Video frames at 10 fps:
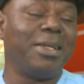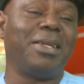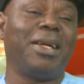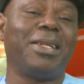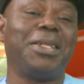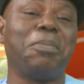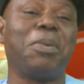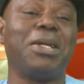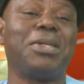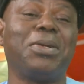It
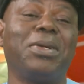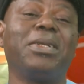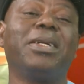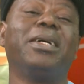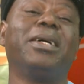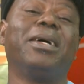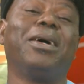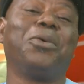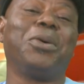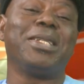depends on
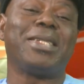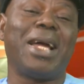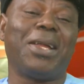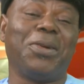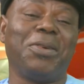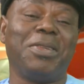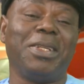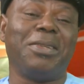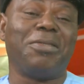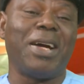which side of
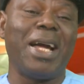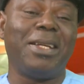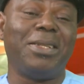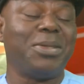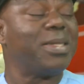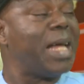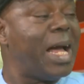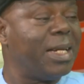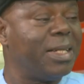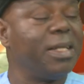the divide you
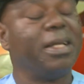stand.